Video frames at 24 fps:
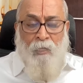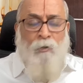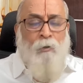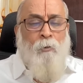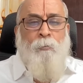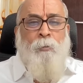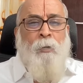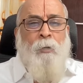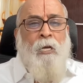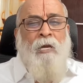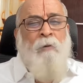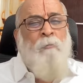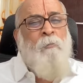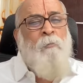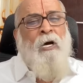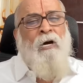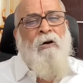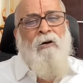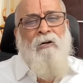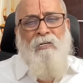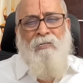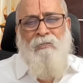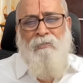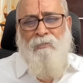I'm
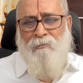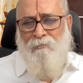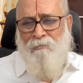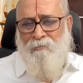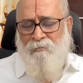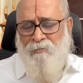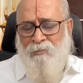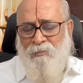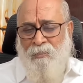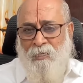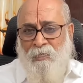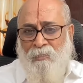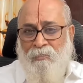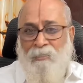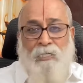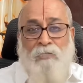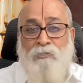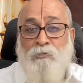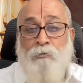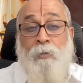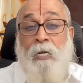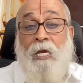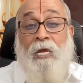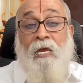hurt.
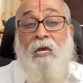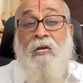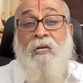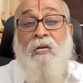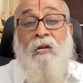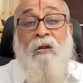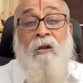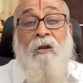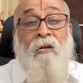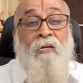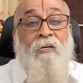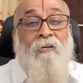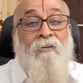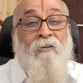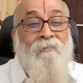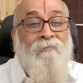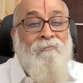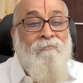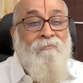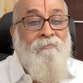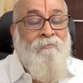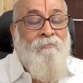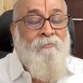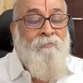That's why I
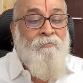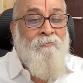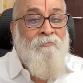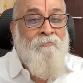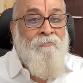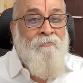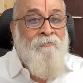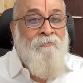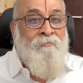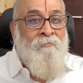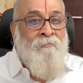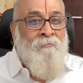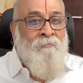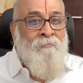cried.